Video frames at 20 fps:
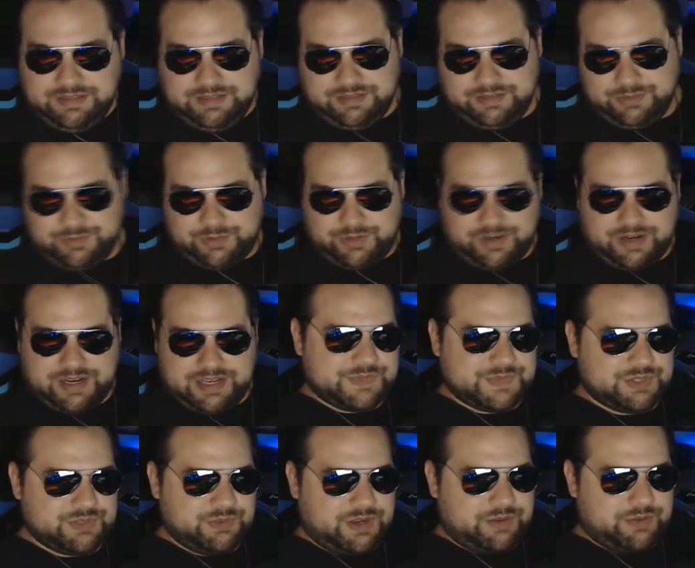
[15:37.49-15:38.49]
Lootcrate.
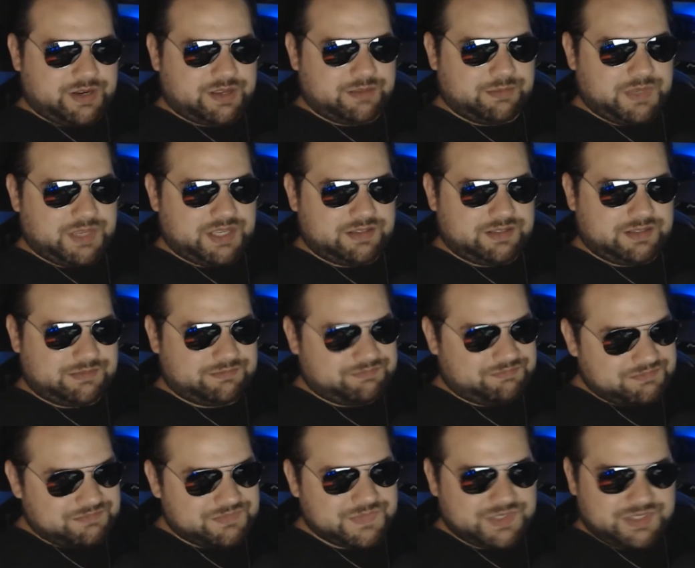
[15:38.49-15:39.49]
Do I recommend it?
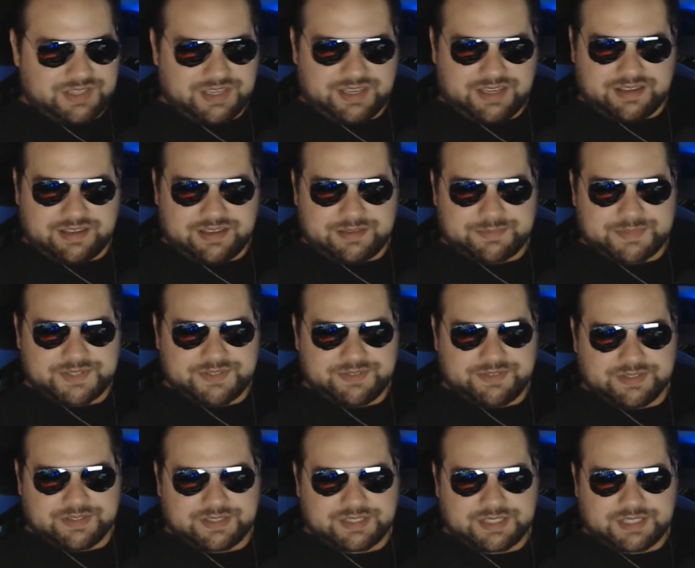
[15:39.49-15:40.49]
Yeah,
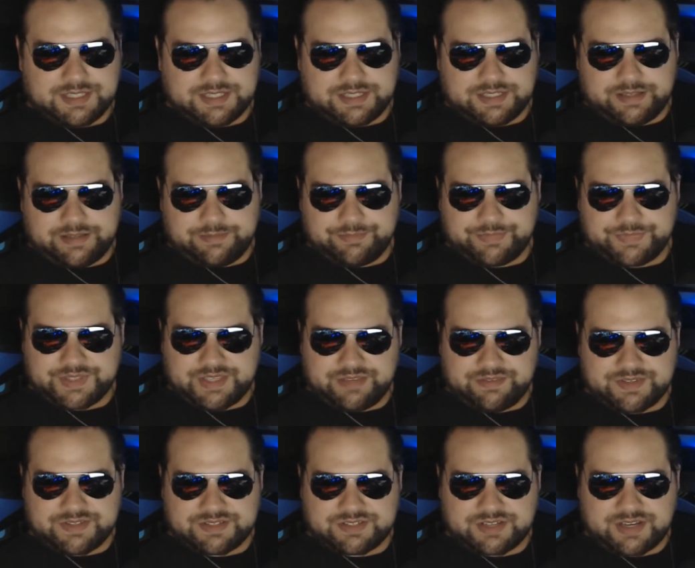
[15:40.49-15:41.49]
absolutely. Give
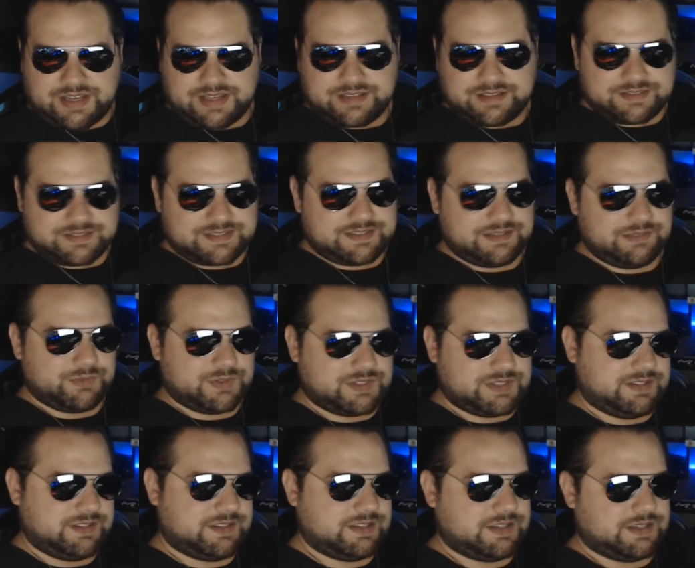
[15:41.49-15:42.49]
it a shot. See what
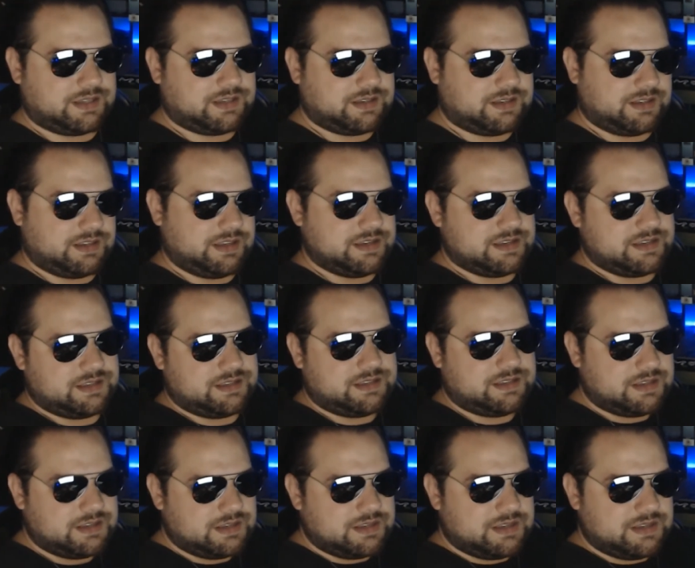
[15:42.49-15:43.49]
you think.
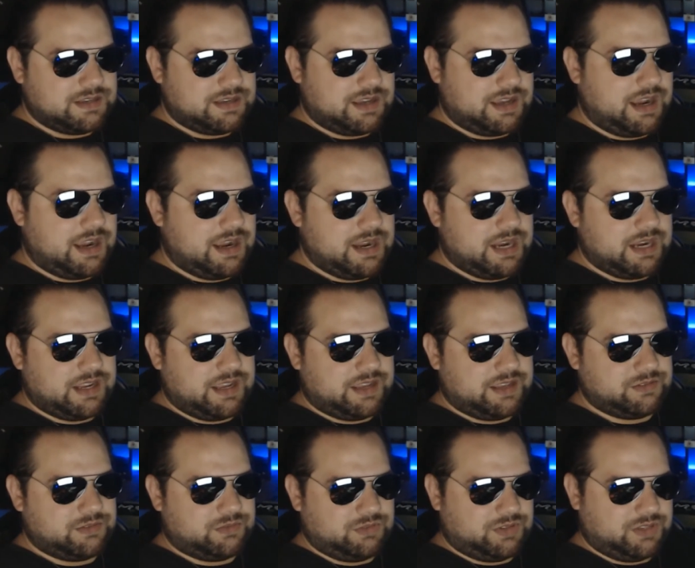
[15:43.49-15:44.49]
I
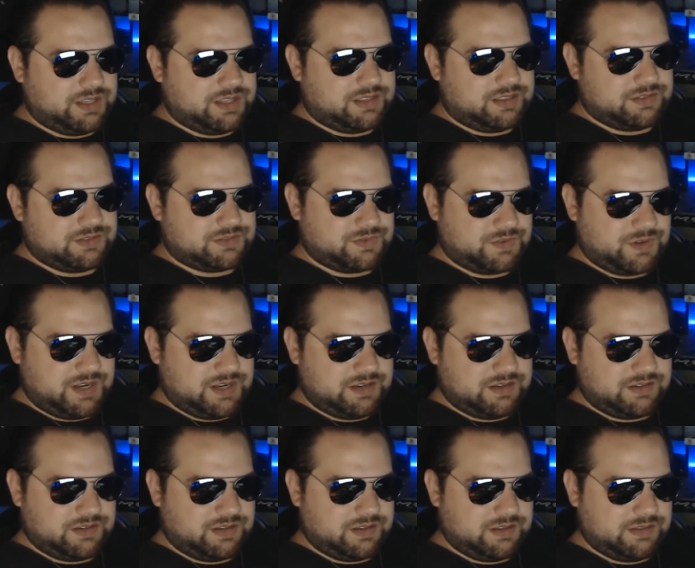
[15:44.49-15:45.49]
don't like the
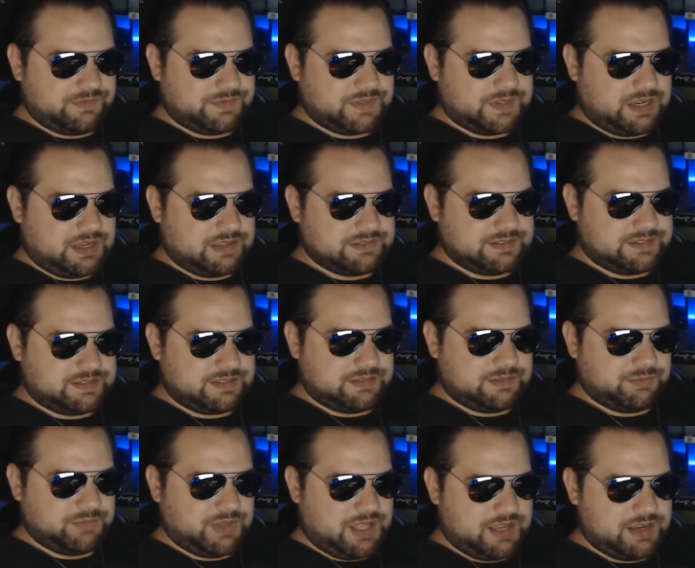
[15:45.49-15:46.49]
trend of
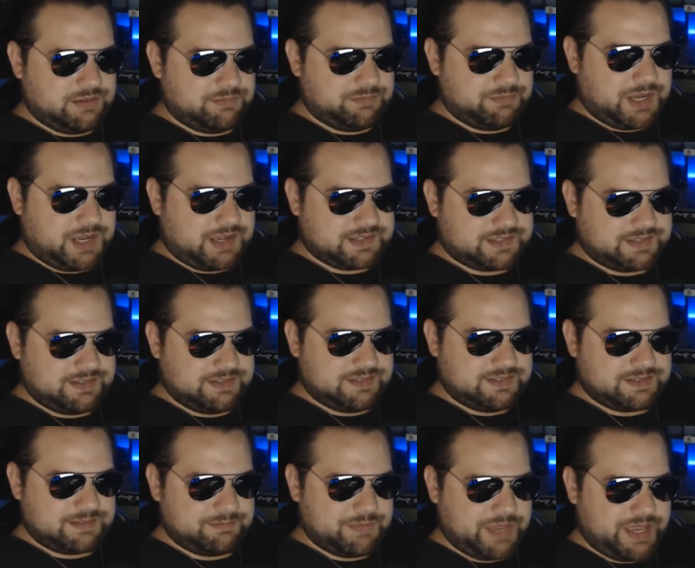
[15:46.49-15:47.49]
constant blind boxes
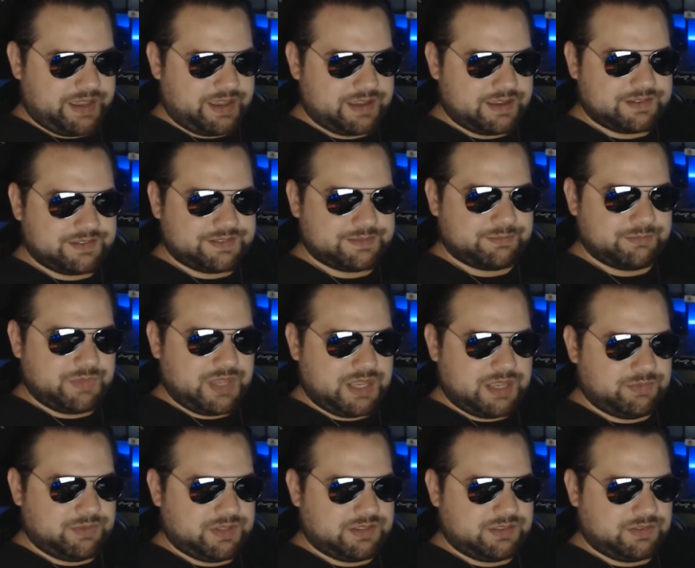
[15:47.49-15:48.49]
and bags.
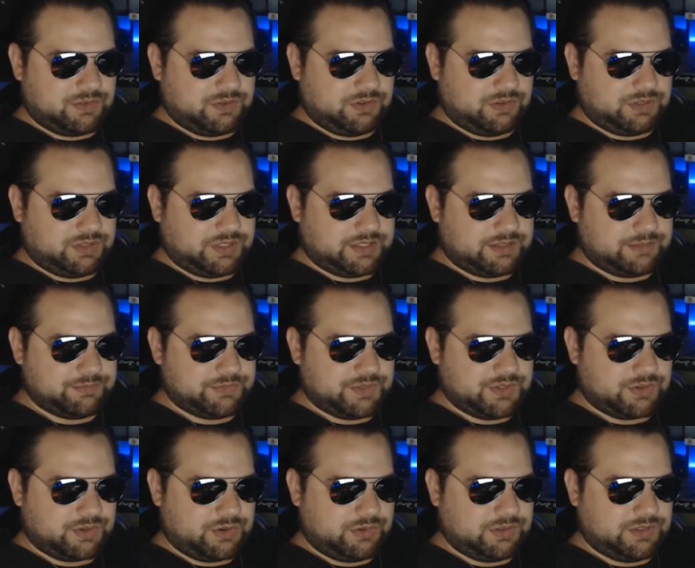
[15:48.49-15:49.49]
Maybe they'll
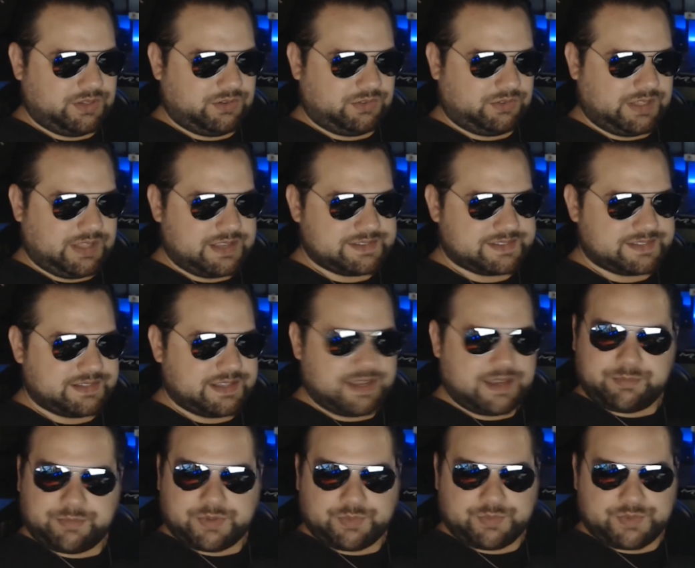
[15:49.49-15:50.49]
go a little less than
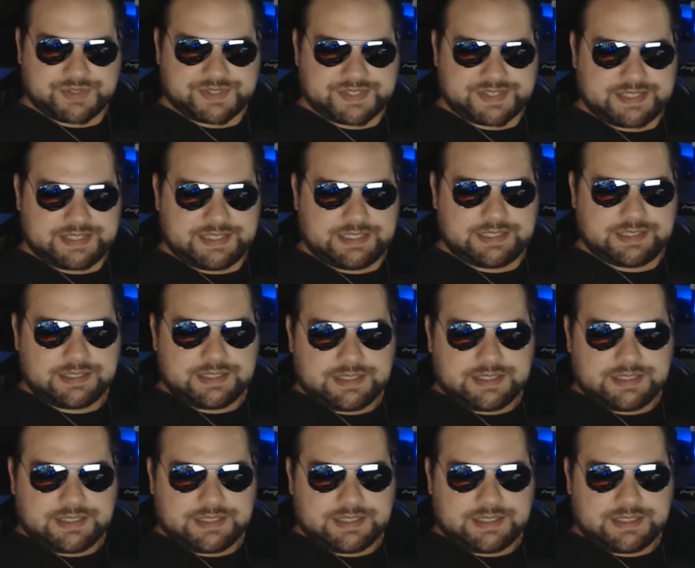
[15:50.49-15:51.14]
that, but we'll see.